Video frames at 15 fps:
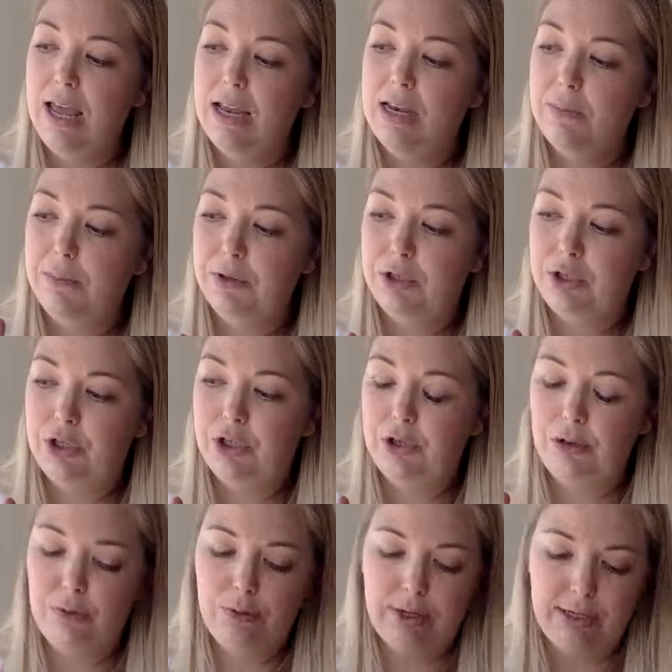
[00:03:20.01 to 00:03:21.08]
Number
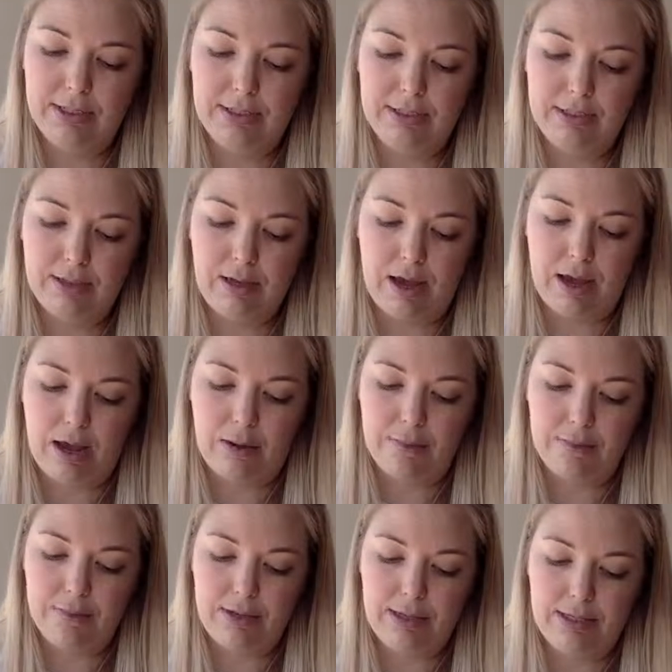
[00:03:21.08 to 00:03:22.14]
2 is
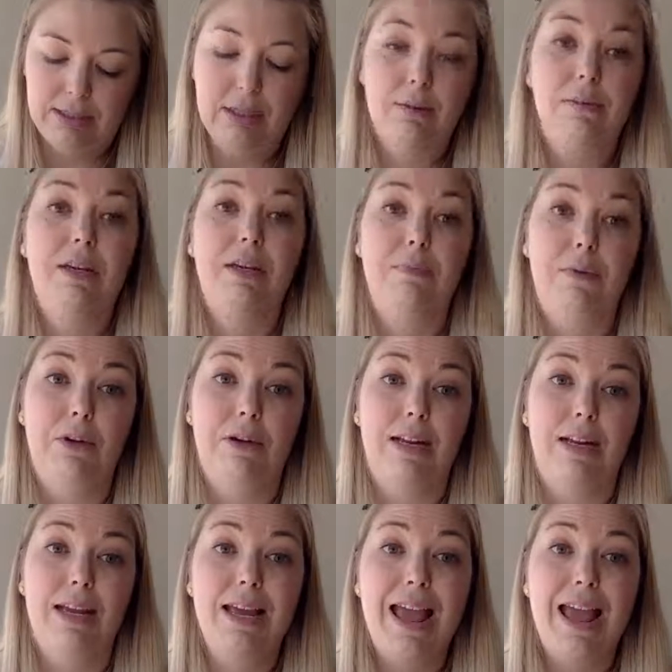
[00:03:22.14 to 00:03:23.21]
going to be
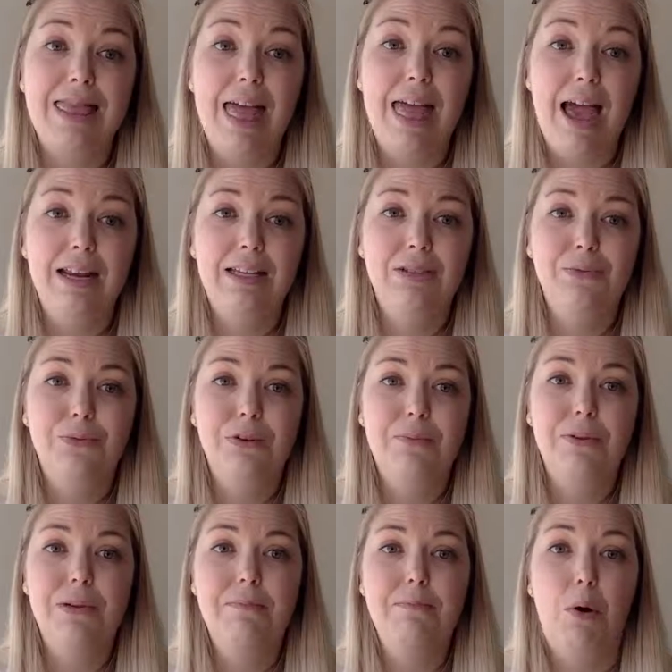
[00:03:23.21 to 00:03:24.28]
community, and that is going to
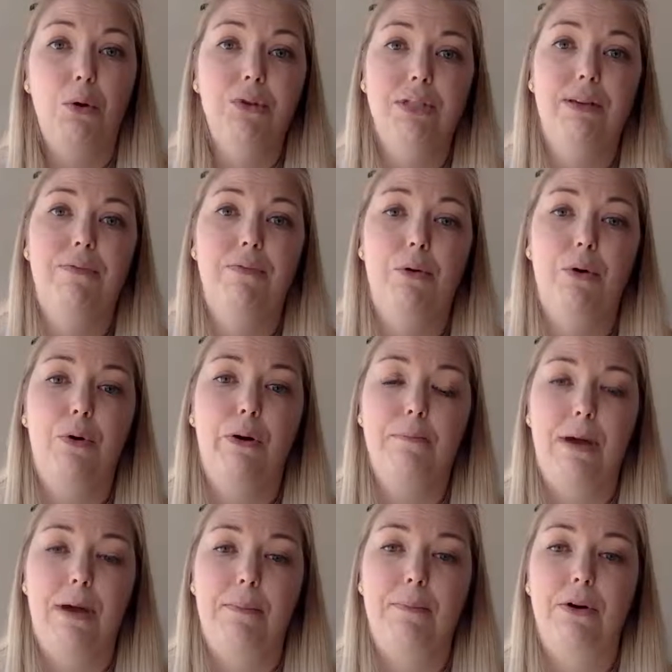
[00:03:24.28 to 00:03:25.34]
be mostly for
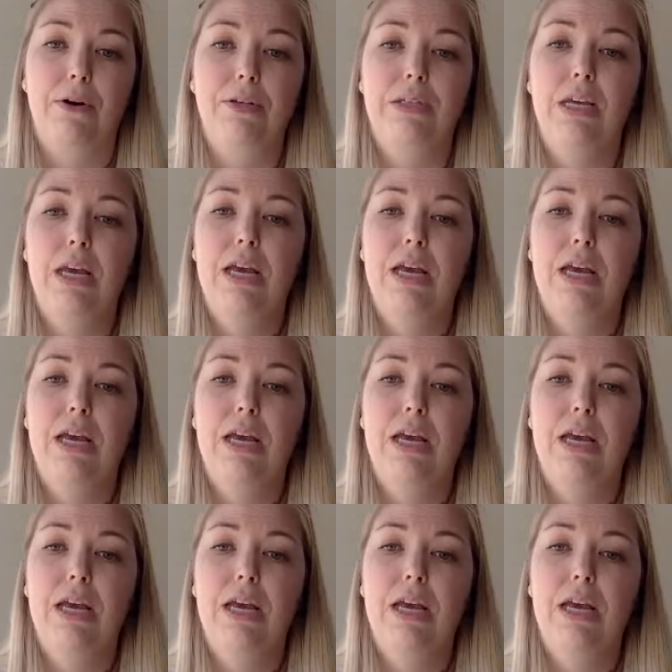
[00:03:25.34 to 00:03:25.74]
members